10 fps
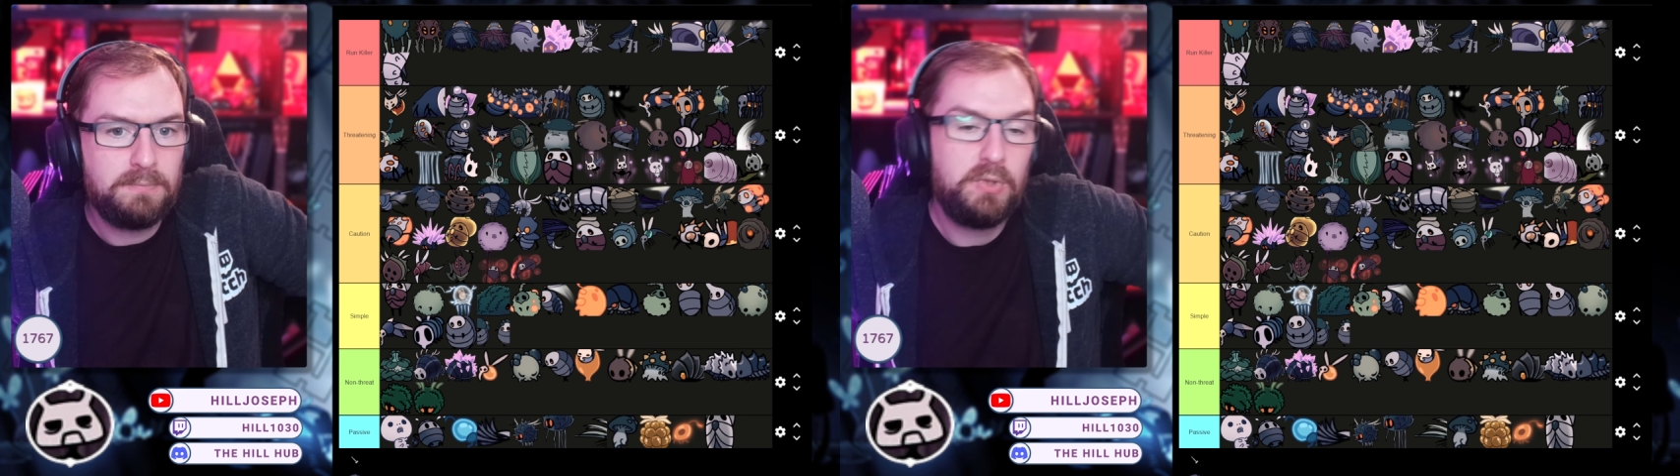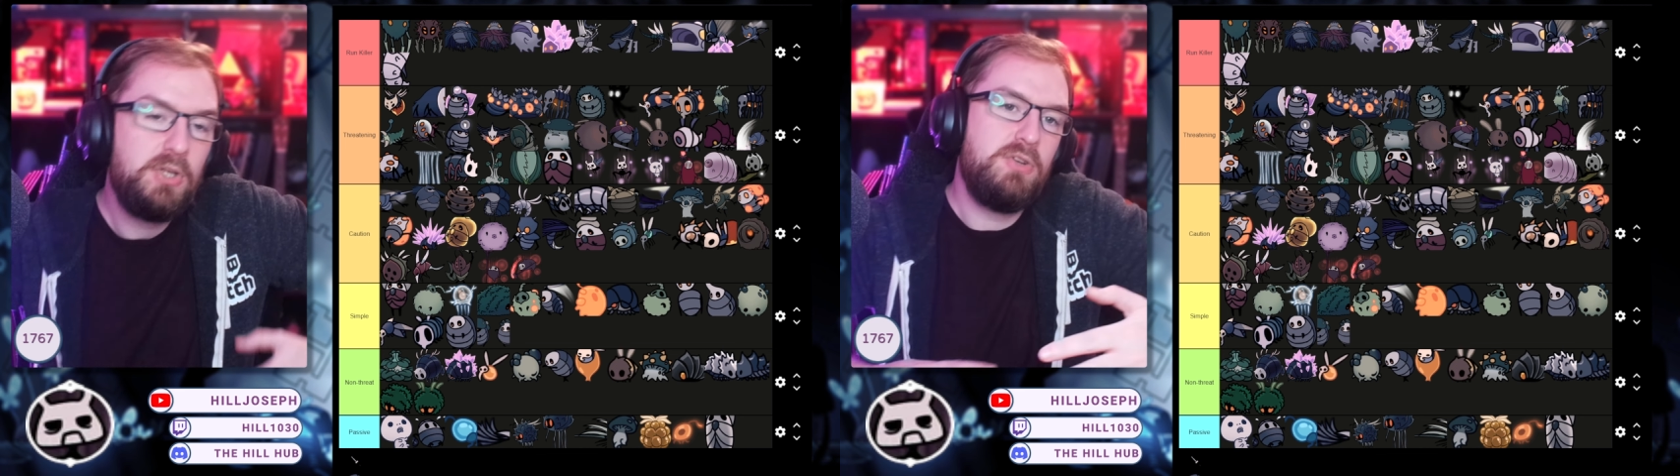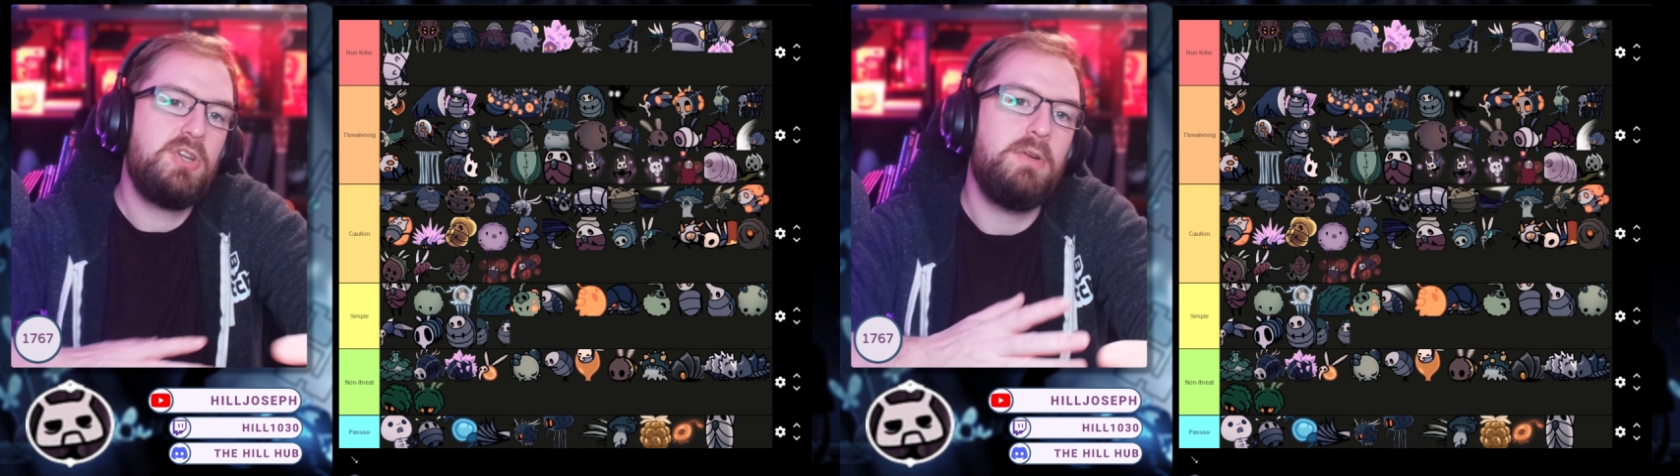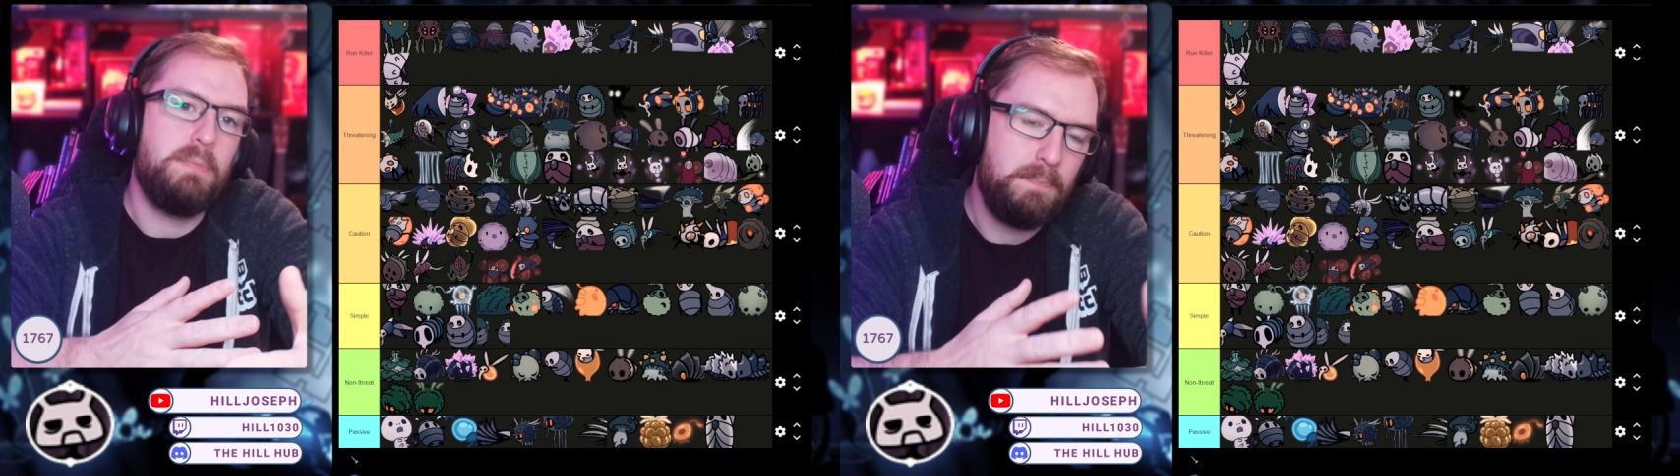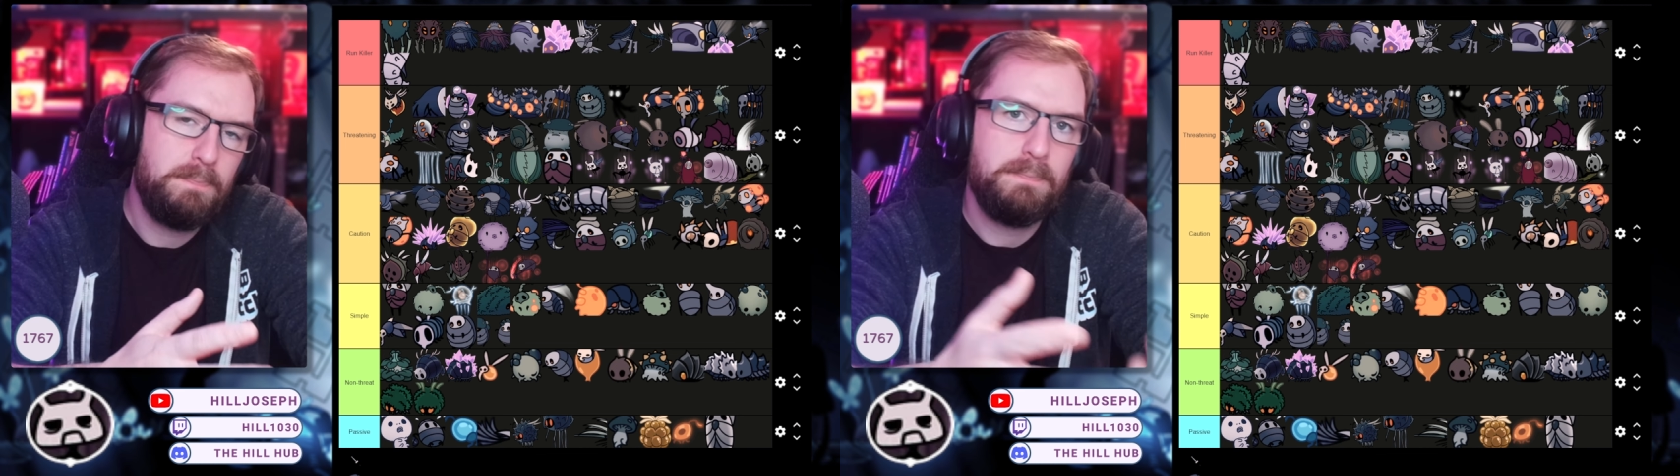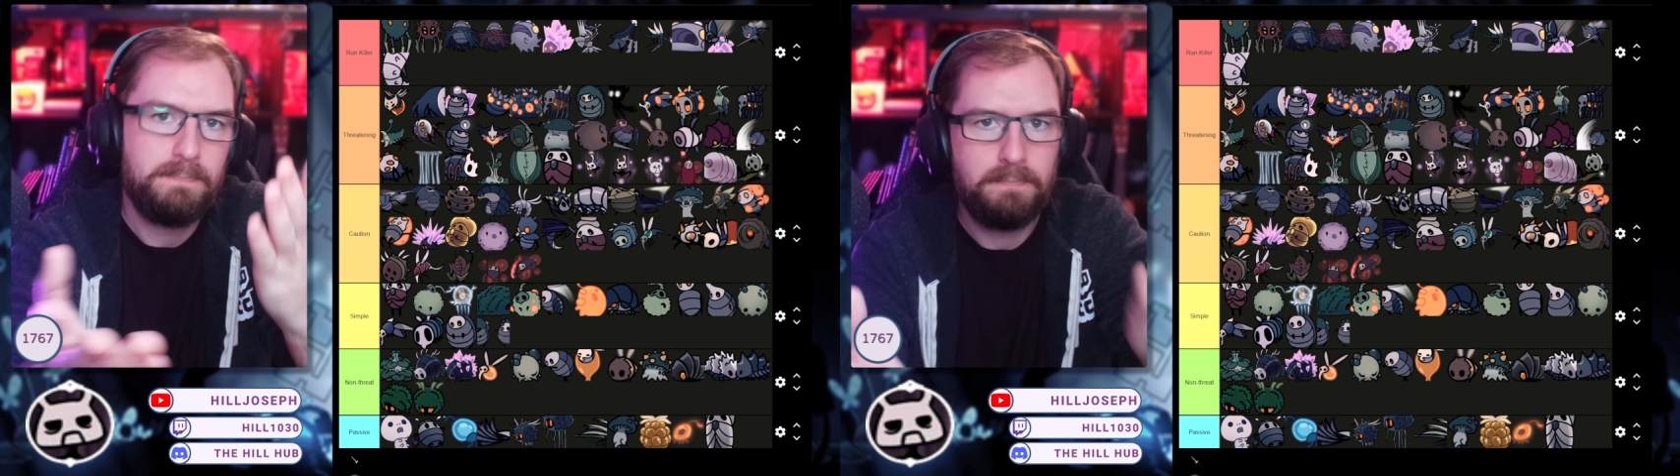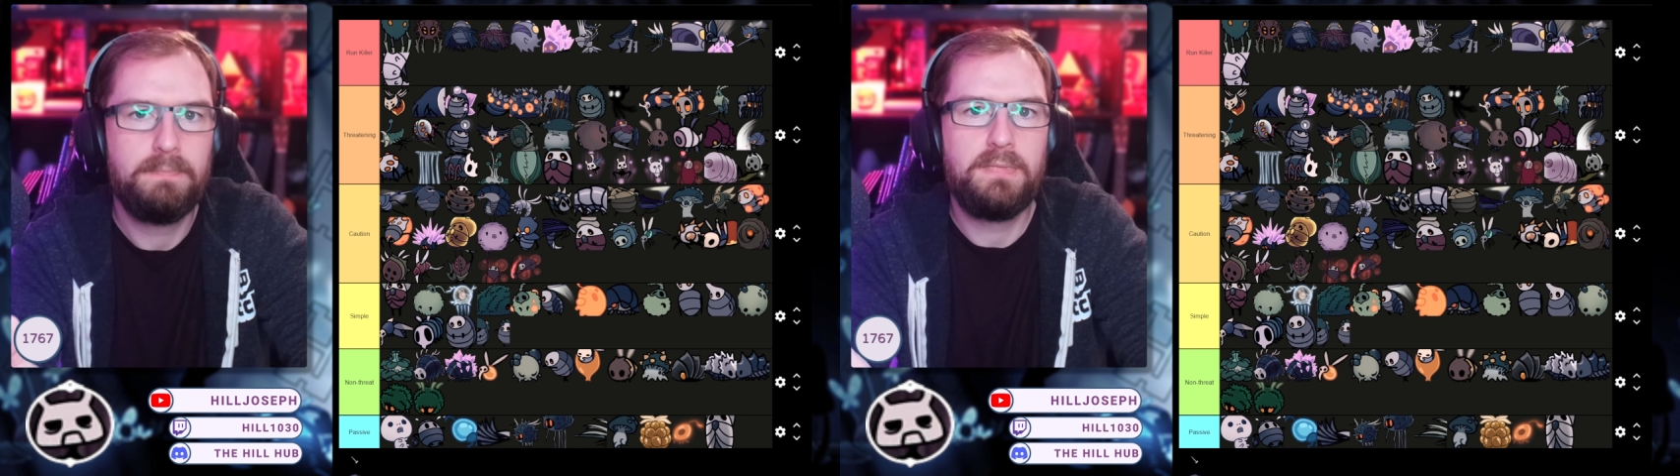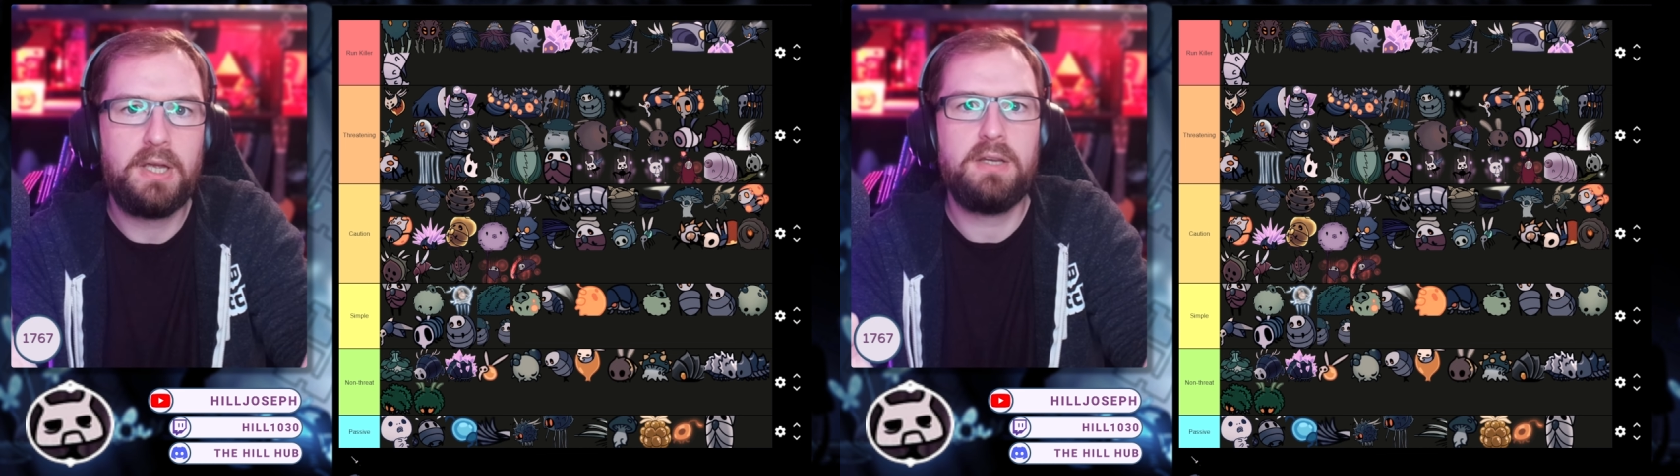YouTube,
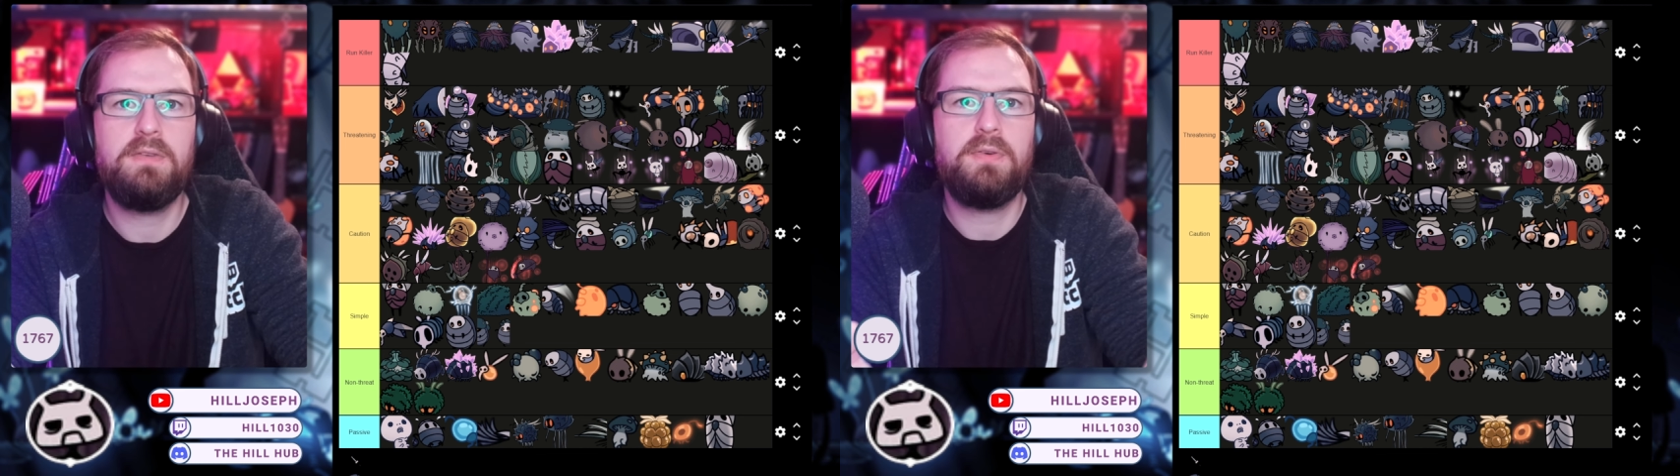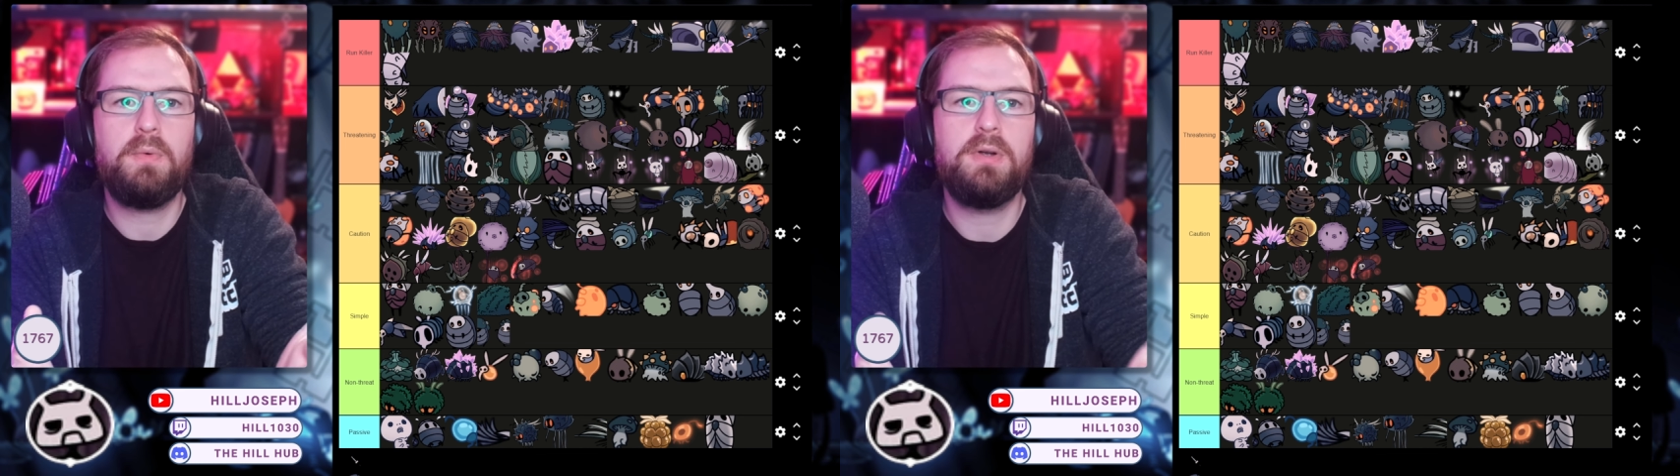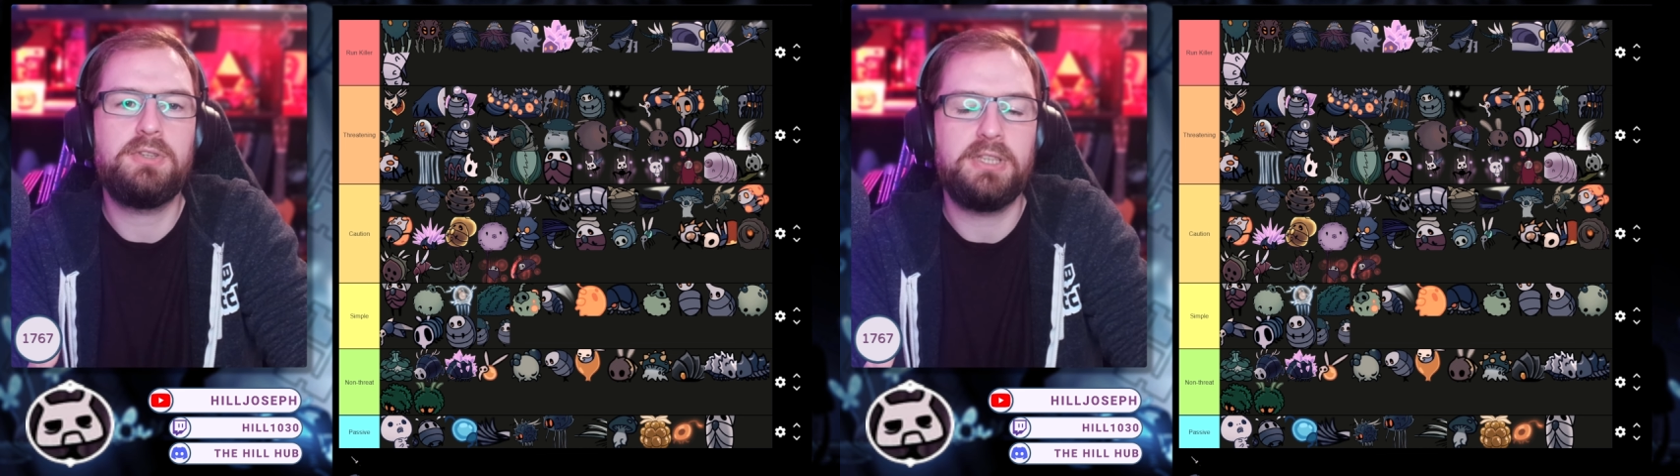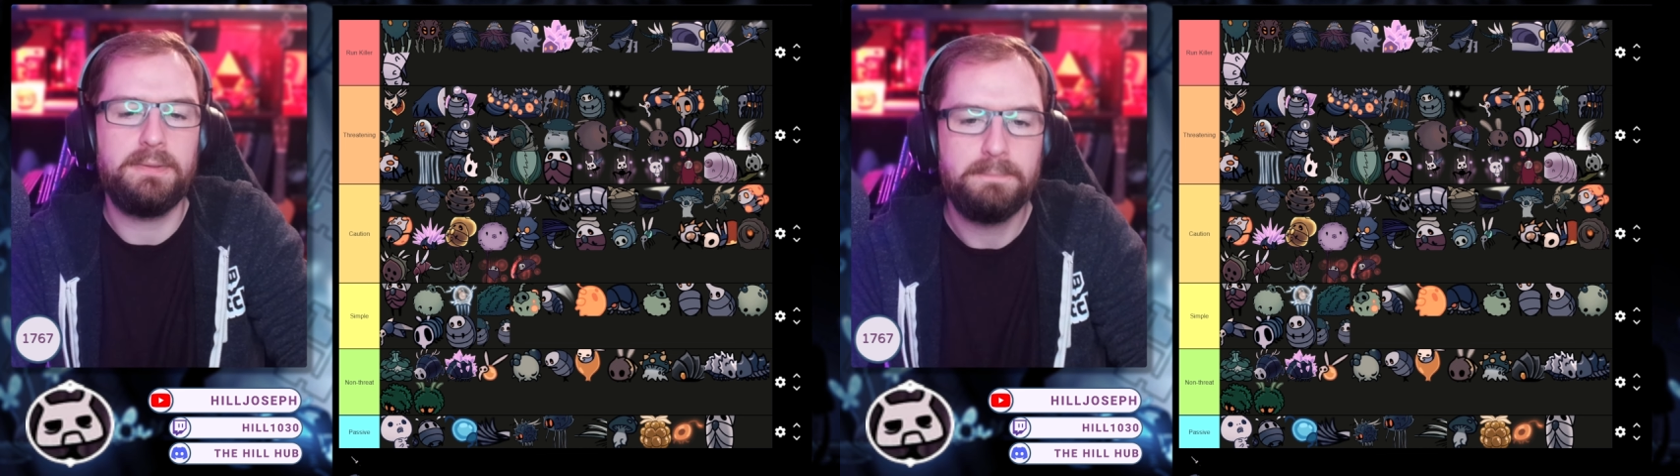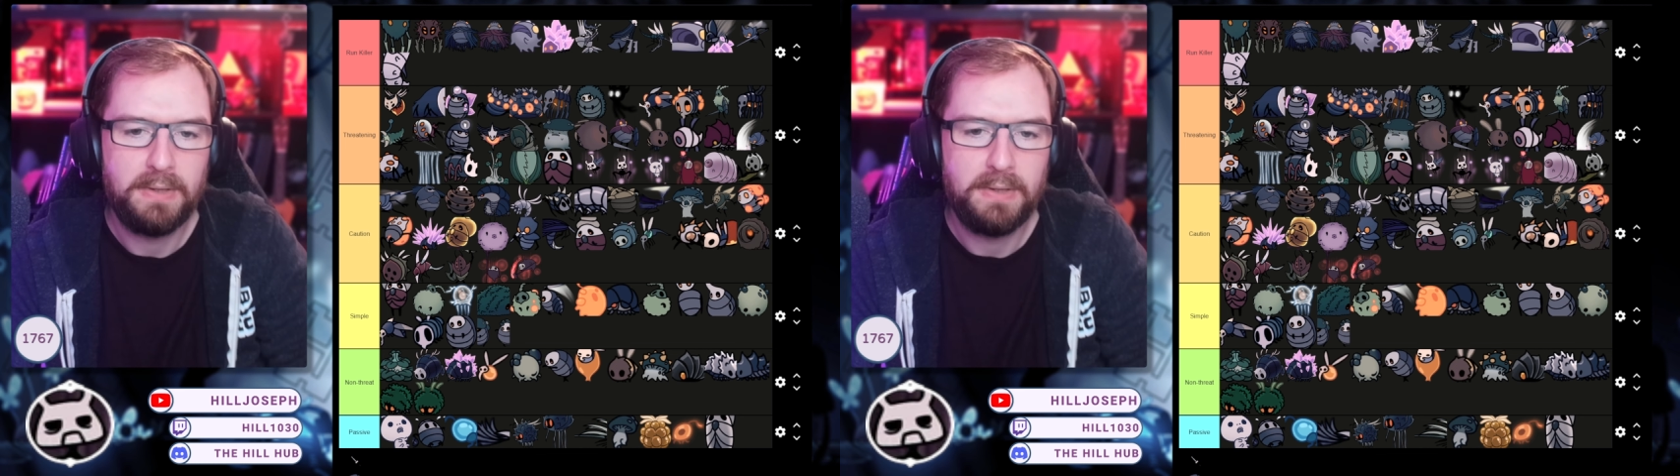thank you for watching.